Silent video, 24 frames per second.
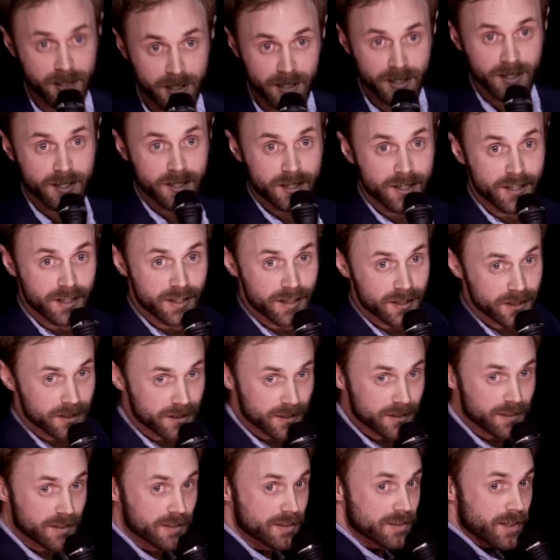
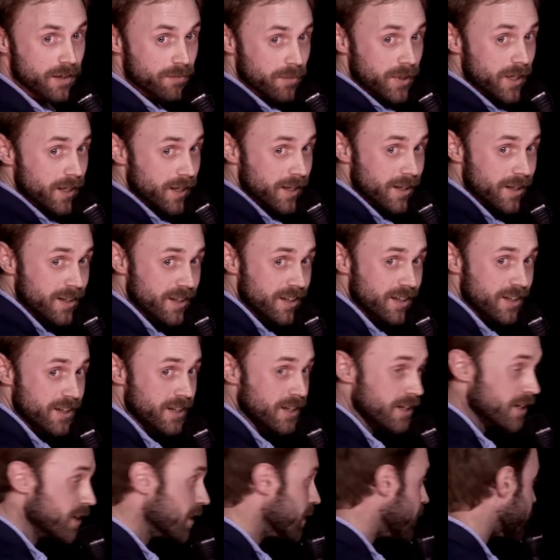
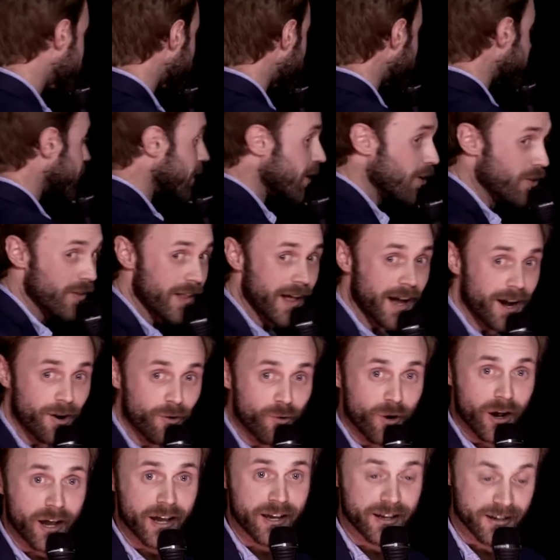Go that
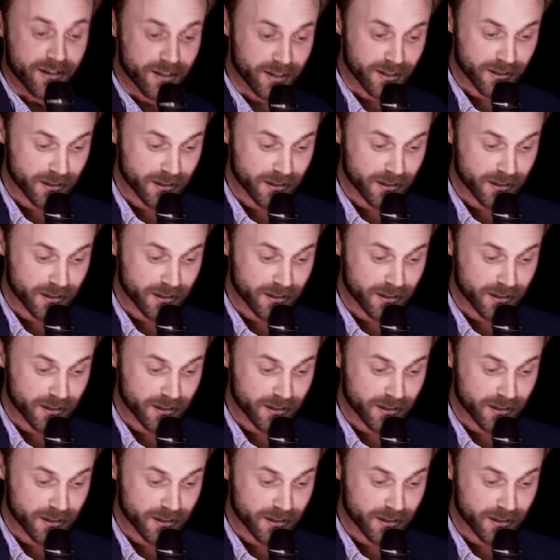way.